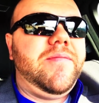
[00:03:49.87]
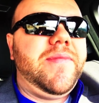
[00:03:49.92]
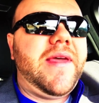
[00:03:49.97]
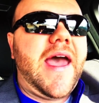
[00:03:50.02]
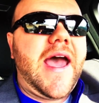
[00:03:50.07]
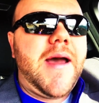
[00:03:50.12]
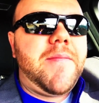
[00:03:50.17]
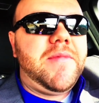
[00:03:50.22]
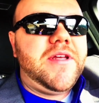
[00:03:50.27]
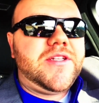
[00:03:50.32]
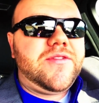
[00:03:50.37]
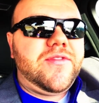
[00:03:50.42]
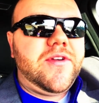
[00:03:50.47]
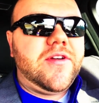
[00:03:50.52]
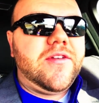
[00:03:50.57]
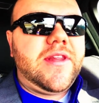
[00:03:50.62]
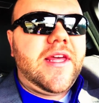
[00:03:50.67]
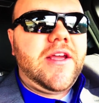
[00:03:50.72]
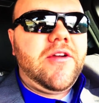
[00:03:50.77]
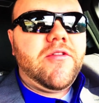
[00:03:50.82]

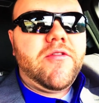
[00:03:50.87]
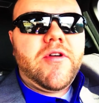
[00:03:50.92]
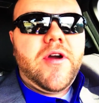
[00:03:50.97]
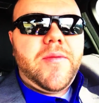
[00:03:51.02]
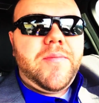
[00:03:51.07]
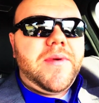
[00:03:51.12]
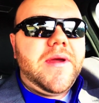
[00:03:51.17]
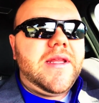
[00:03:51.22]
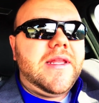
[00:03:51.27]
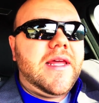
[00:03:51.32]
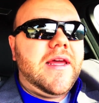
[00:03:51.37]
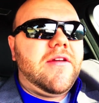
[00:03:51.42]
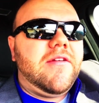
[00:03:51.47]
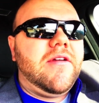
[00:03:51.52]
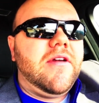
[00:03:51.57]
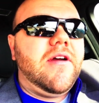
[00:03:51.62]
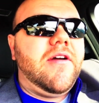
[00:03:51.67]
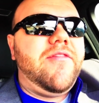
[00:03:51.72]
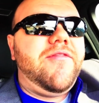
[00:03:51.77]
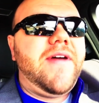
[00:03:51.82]
atmosphere they grew up in that
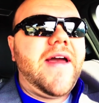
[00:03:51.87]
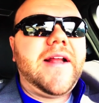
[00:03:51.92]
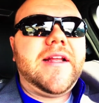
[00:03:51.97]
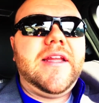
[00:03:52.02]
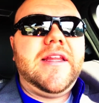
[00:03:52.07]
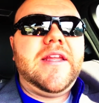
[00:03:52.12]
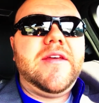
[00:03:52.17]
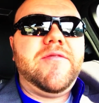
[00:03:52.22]
affected